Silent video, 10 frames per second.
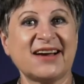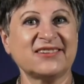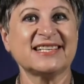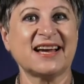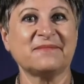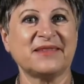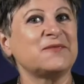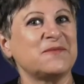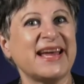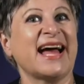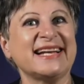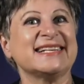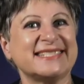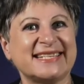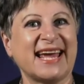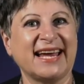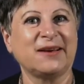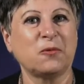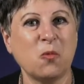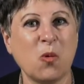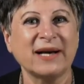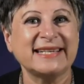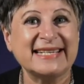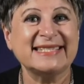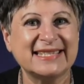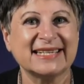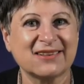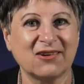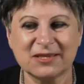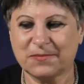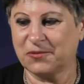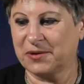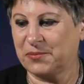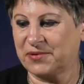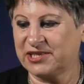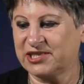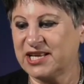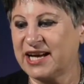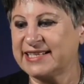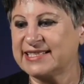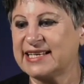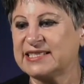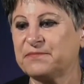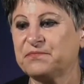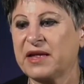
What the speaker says: now time that we understand what is this gospel we preach. Now he says,